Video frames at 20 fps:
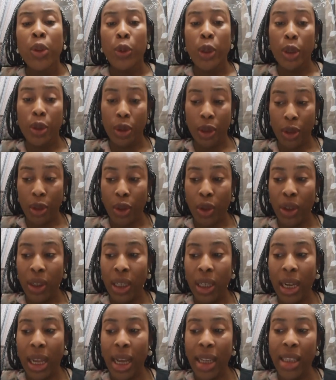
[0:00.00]
which was
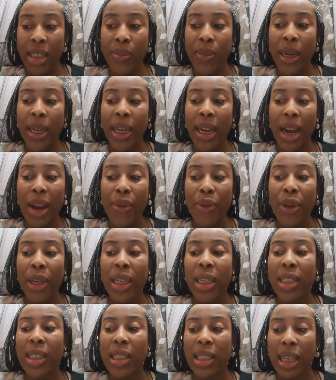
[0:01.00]
organized by
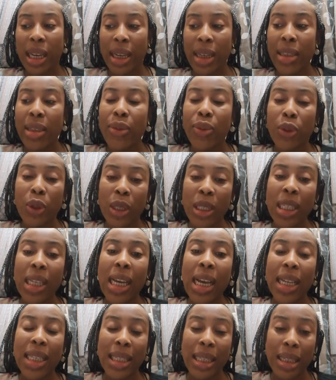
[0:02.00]
African Science
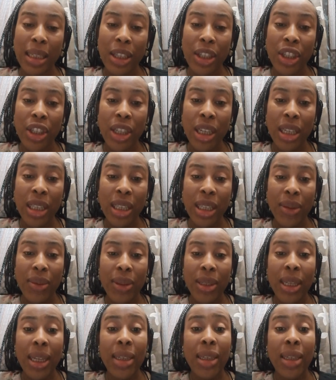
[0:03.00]
Frontiers Initiatives,